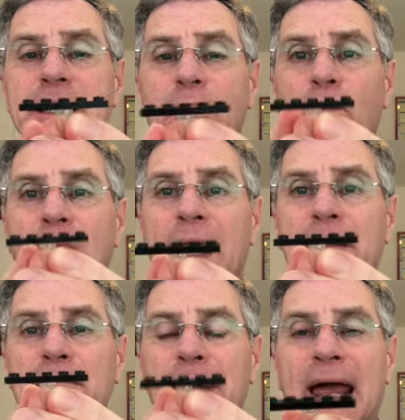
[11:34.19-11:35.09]
You get
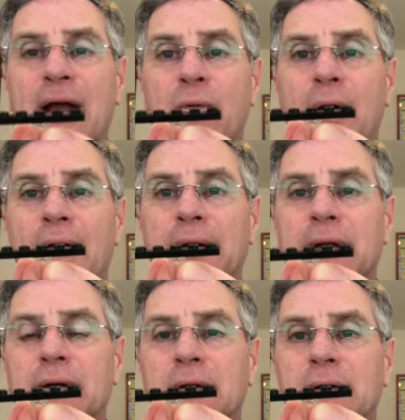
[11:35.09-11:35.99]
one black one
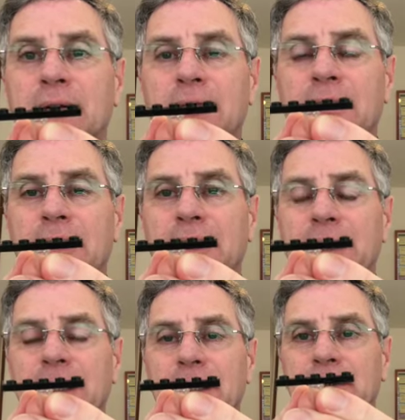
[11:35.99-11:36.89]

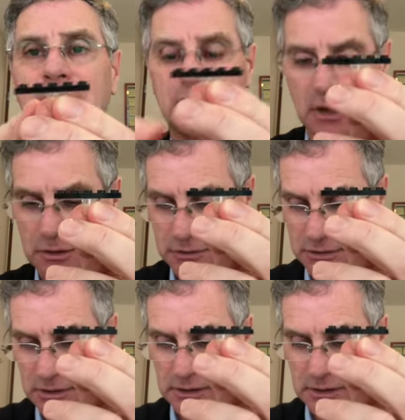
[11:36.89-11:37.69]
that goes